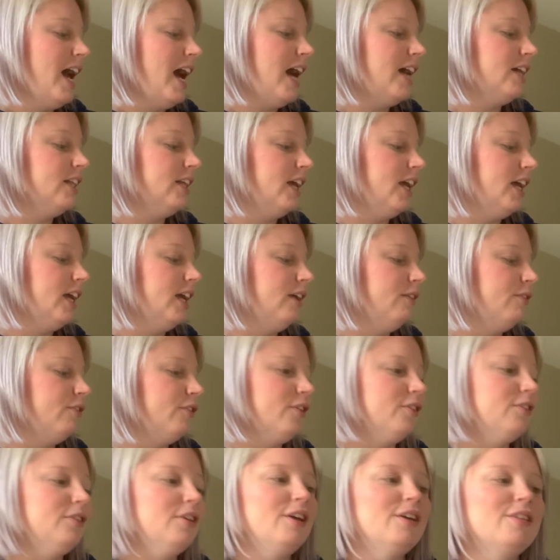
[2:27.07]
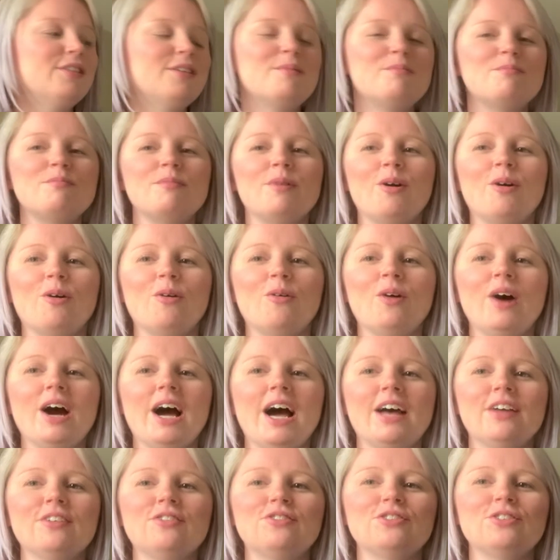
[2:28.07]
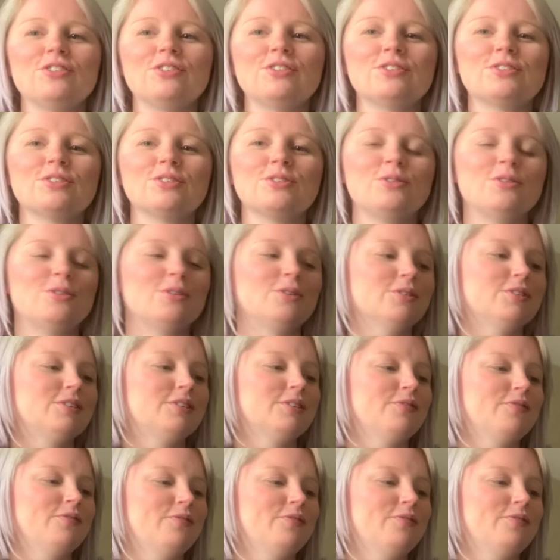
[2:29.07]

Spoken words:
and even the mole has just scored.